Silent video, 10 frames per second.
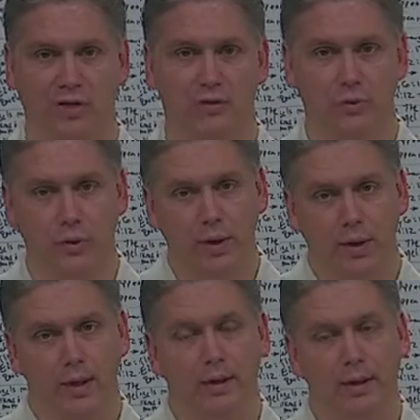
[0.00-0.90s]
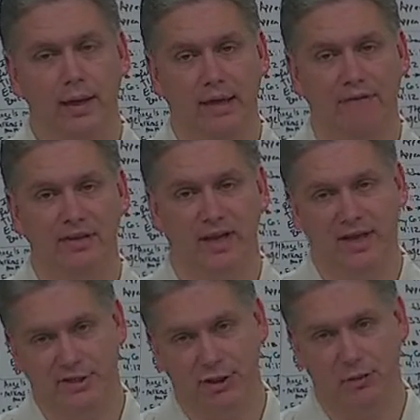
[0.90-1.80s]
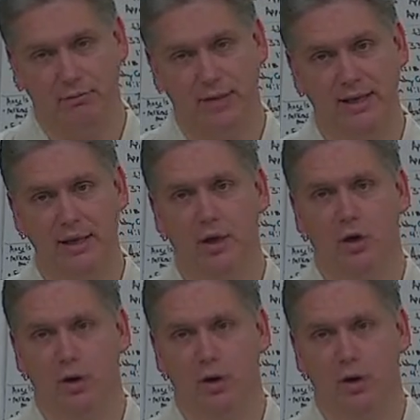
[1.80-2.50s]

to emphasize to you and me